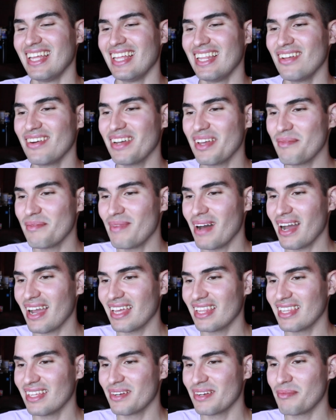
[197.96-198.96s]
Looking back
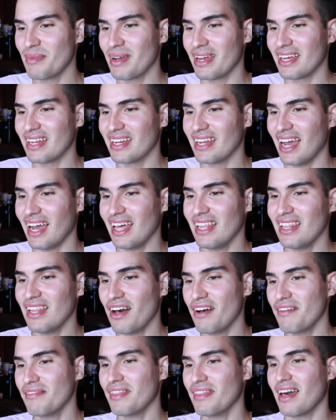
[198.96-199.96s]
a little bit. I
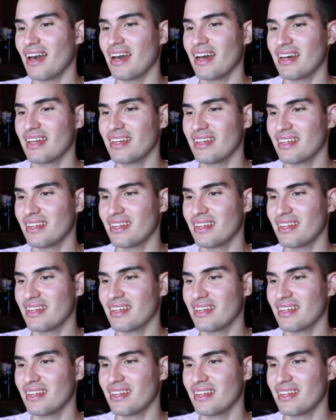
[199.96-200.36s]
love that.